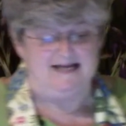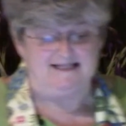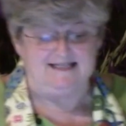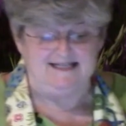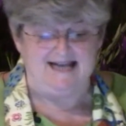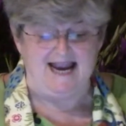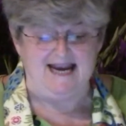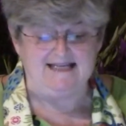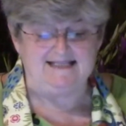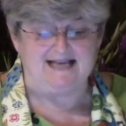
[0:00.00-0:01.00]

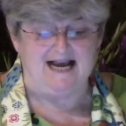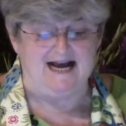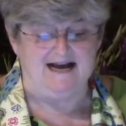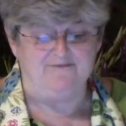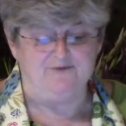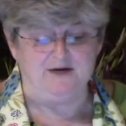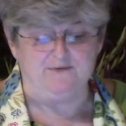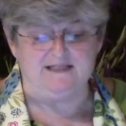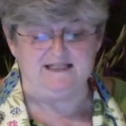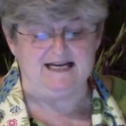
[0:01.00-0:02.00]
today's
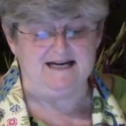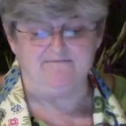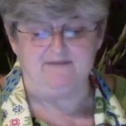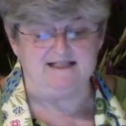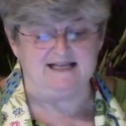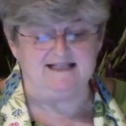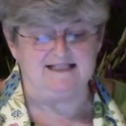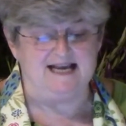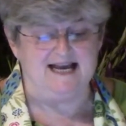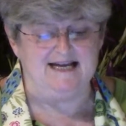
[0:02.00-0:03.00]
frequency, as I
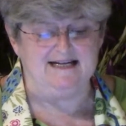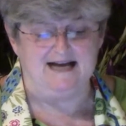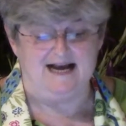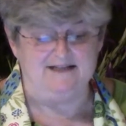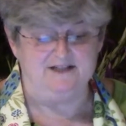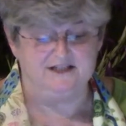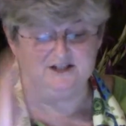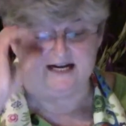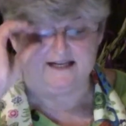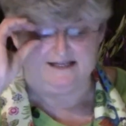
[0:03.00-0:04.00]
said, I just
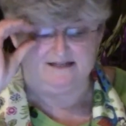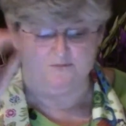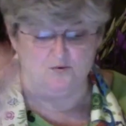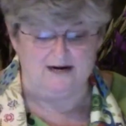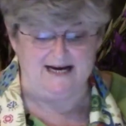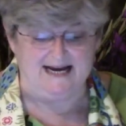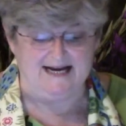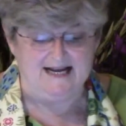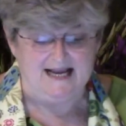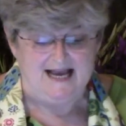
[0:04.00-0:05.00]
checked this morning,